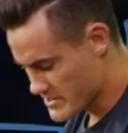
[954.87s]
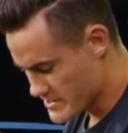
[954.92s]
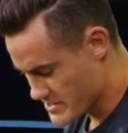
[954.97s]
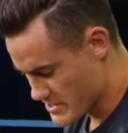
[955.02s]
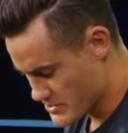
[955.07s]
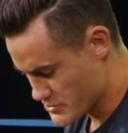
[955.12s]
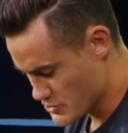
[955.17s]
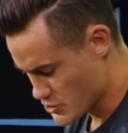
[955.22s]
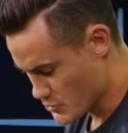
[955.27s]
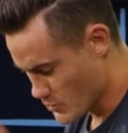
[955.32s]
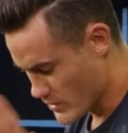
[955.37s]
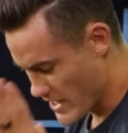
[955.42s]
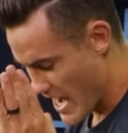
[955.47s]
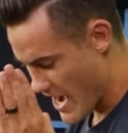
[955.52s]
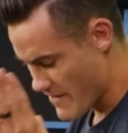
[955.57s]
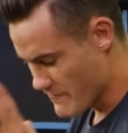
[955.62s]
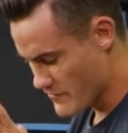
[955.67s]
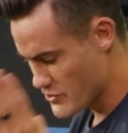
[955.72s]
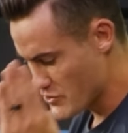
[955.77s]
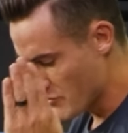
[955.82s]
and sisters,
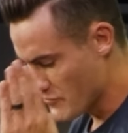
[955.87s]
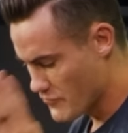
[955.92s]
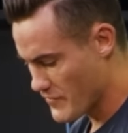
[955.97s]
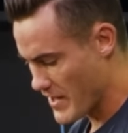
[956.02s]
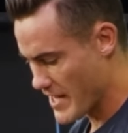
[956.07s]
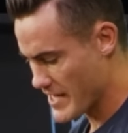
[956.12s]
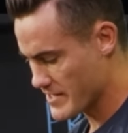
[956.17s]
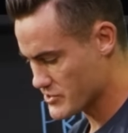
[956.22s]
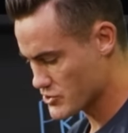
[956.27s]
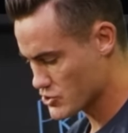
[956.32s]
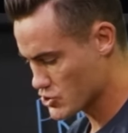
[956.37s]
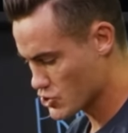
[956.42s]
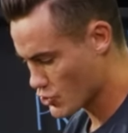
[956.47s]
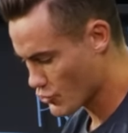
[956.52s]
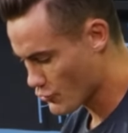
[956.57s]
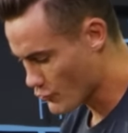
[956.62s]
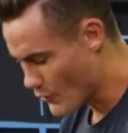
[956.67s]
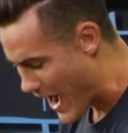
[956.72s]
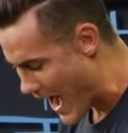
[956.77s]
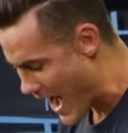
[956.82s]
whenever you face
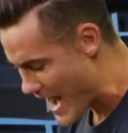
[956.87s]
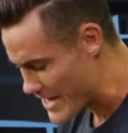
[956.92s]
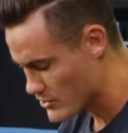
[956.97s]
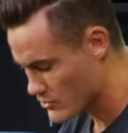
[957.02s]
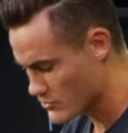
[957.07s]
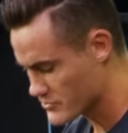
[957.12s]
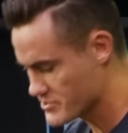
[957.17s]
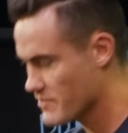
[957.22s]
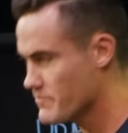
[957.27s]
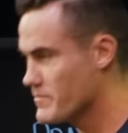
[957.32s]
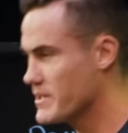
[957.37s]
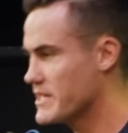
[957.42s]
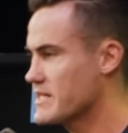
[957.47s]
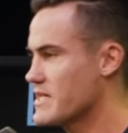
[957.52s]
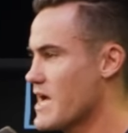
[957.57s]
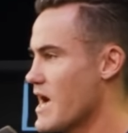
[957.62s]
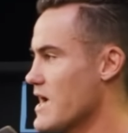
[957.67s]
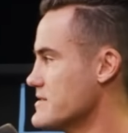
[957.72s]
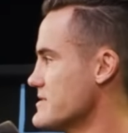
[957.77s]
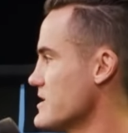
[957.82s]
trials of many
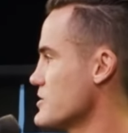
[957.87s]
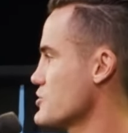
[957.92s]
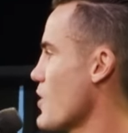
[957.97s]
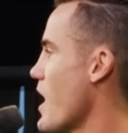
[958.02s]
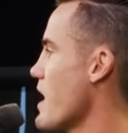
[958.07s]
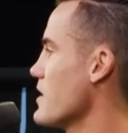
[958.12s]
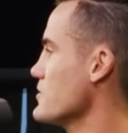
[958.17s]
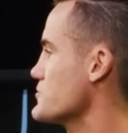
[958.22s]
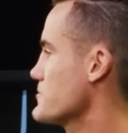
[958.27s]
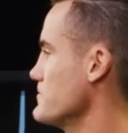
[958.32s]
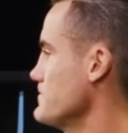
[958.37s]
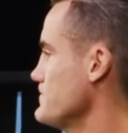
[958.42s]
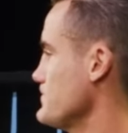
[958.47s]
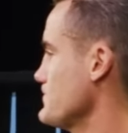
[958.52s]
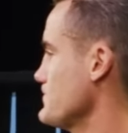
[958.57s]
kinds. Say trials.